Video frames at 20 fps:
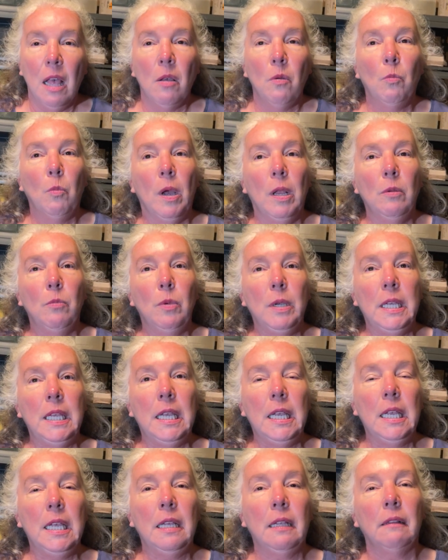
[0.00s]
When
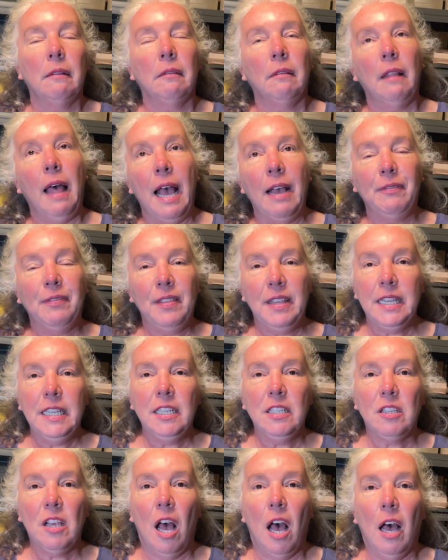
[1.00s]
we left
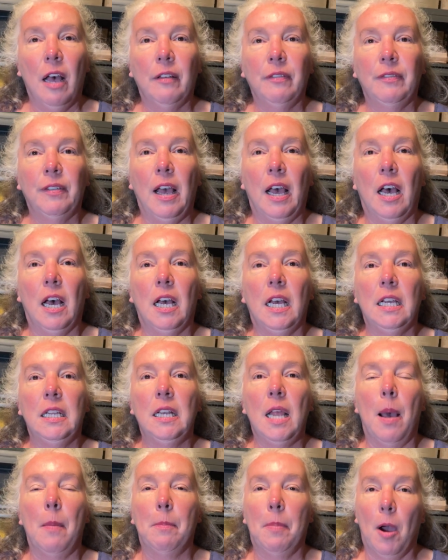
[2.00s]
things off
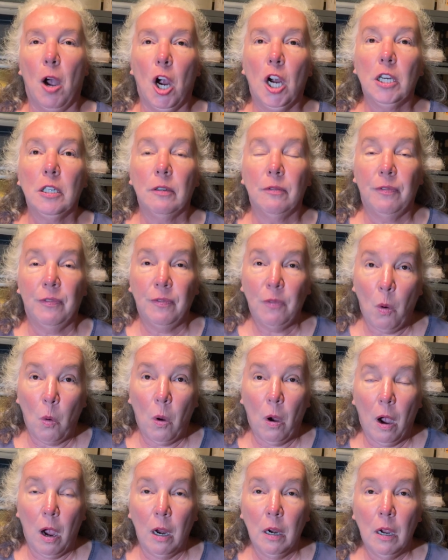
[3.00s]
on part
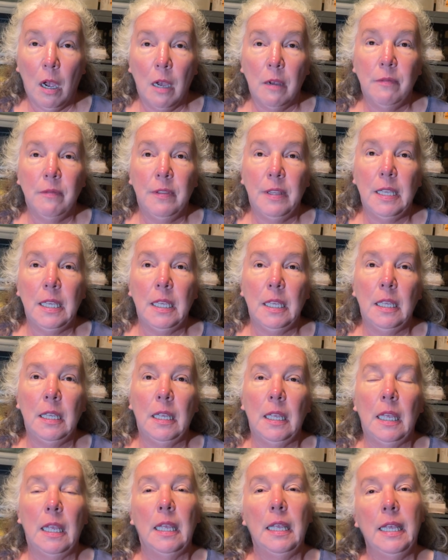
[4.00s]
4 of
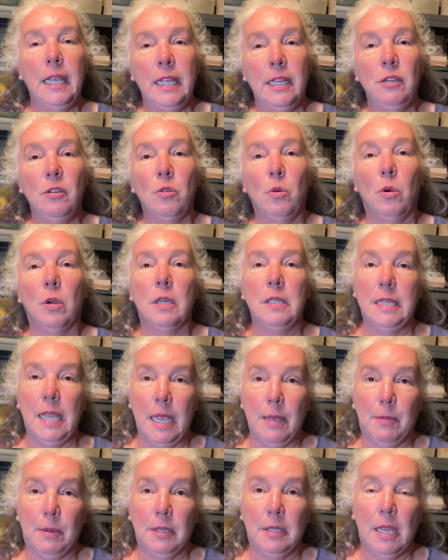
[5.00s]
the indoor
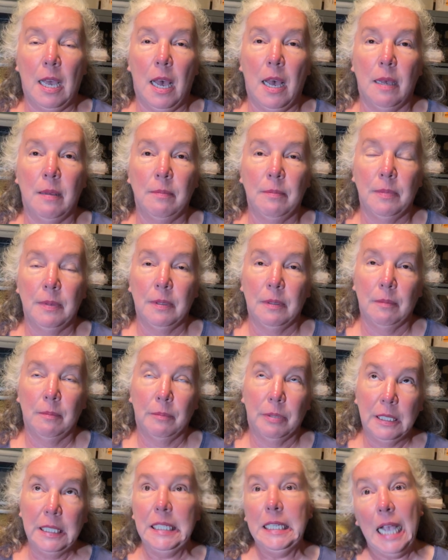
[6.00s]
tabletop
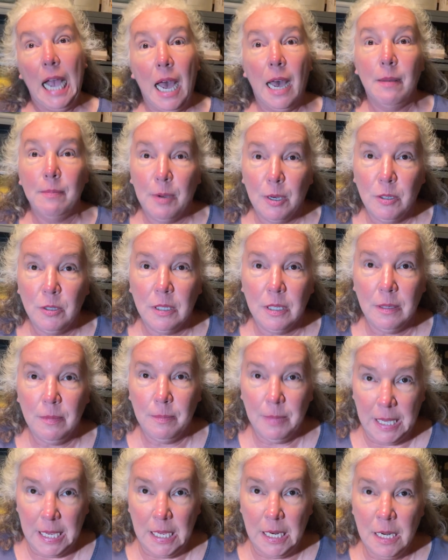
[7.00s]
pre-composting
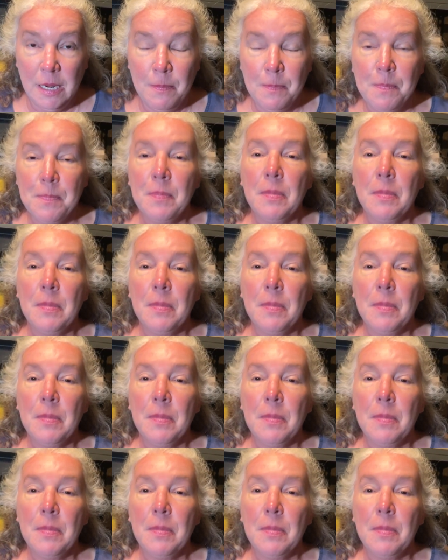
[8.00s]
bin,